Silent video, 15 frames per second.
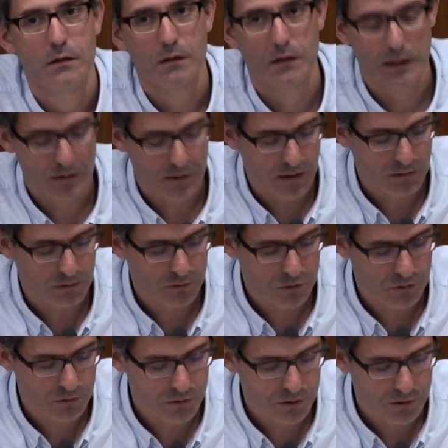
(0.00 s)
like the Catholic
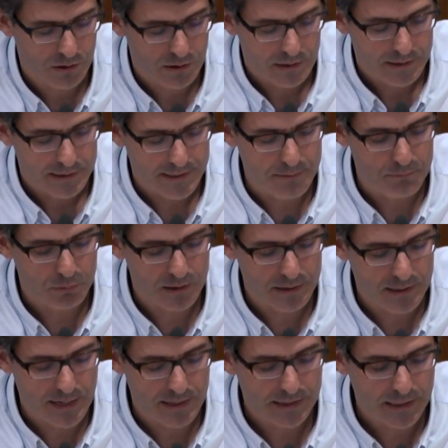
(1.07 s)
Church, can play
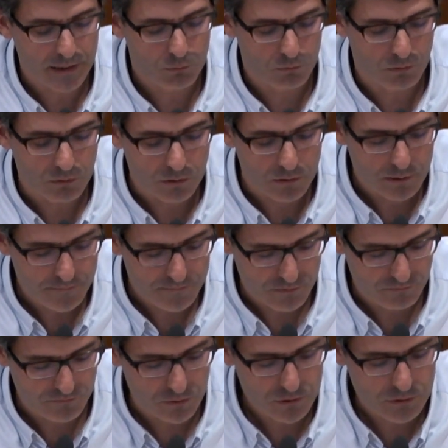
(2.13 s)
a key role in
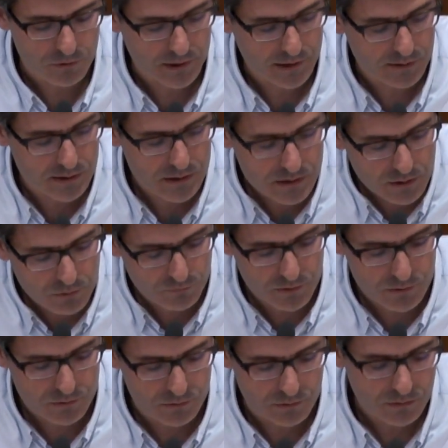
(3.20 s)
fostering this new
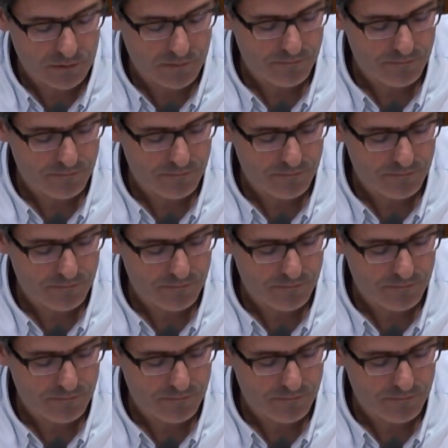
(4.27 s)
vision,